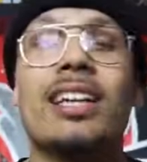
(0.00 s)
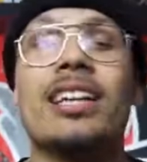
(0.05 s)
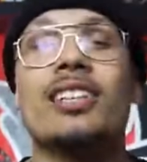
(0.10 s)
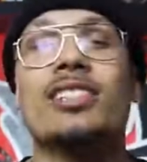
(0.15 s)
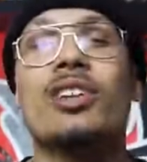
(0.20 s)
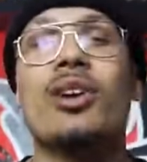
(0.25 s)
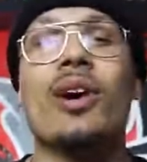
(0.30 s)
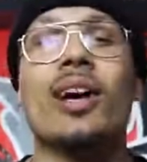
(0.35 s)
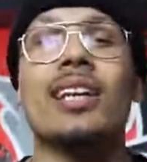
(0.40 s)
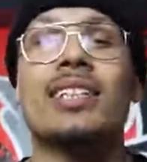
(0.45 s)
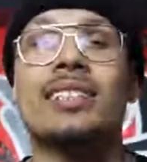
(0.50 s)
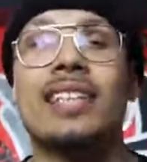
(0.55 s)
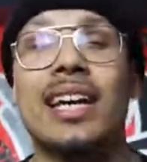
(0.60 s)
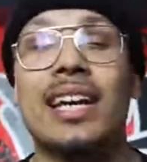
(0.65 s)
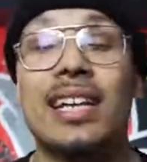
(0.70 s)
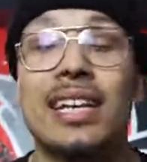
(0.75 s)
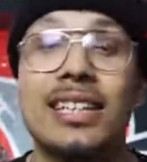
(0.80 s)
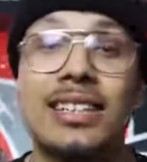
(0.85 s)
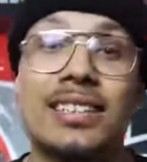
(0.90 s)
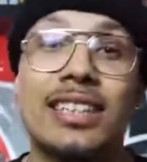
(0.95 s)
Let's go ahead and
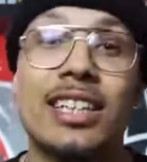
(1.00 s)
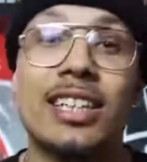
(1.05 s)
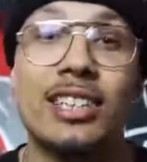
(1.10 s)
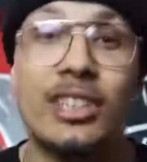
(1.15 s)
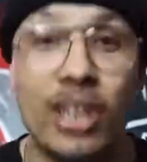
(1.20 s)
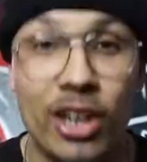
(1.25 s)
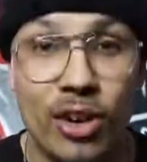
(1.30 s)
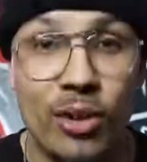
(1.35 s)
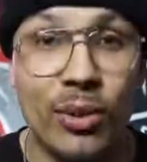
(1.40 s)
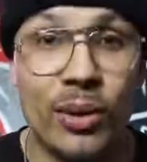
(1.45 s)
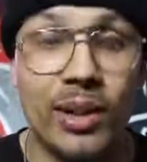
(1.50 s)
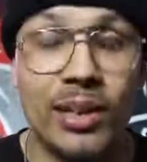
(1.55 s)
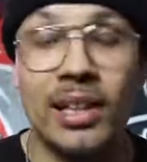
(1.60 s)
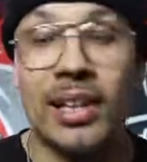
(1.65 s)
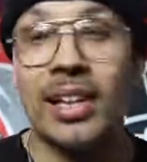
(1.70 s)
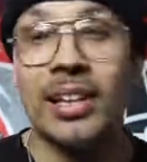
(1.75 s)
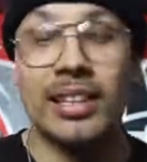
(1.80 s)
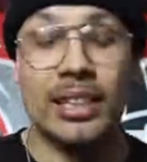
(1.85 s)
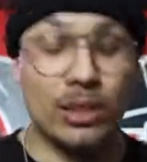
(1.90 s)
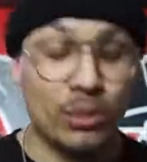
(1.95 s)
take it into the third one.
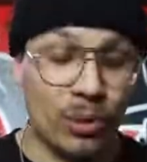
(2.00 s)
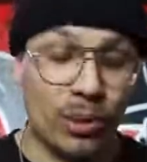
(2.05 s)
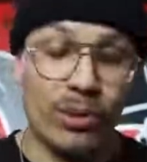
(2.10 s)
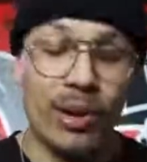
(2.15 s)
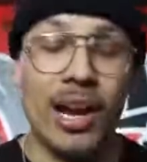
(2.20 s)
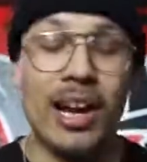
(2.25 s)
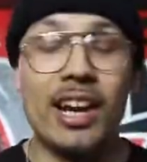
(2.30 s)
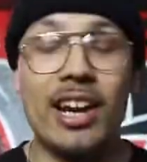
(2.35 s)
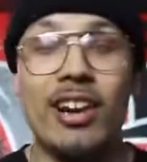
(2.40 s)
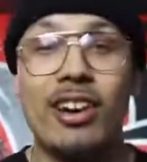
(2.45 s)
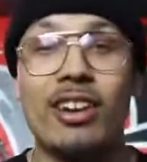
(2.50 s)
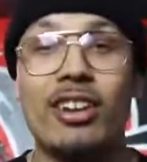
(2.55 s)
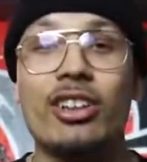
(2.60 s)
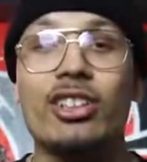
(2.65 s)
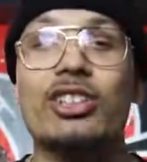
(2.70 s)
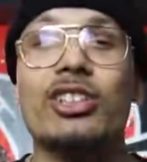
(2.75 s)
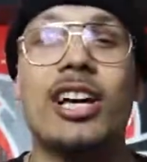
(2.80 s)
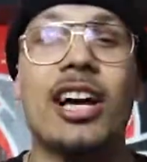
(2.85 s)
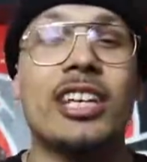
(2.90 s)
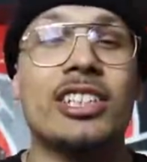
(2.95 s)
This one right here,
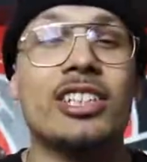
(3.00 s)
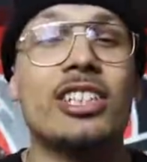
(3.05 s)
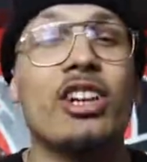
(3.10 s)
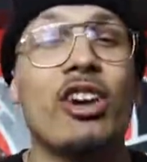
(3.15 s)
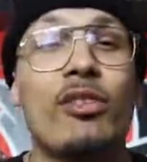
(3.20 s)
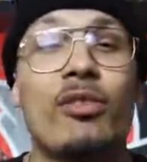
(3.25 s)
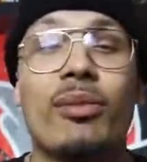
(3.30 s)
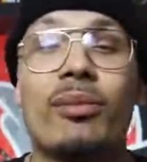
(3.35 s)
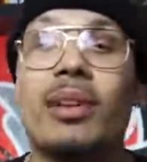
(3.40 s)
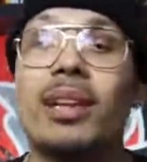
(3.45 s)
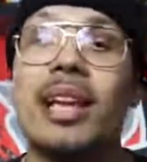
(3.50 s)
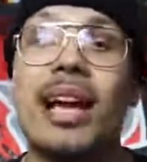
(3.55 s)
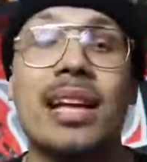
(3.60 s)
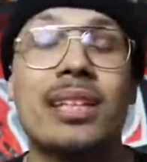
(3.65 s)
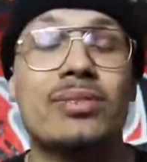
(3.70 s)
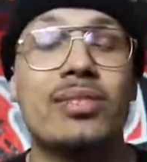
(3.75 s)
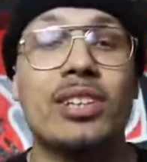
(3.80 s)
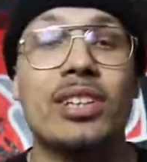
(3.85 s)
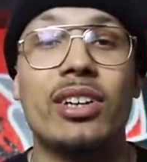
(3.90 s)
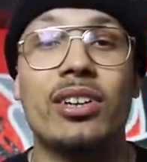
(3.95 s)
you guys should know from the
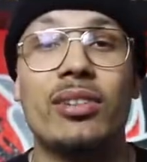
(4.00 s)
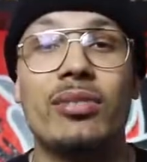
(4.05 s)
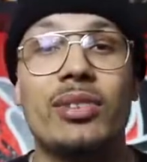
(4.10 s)
last video.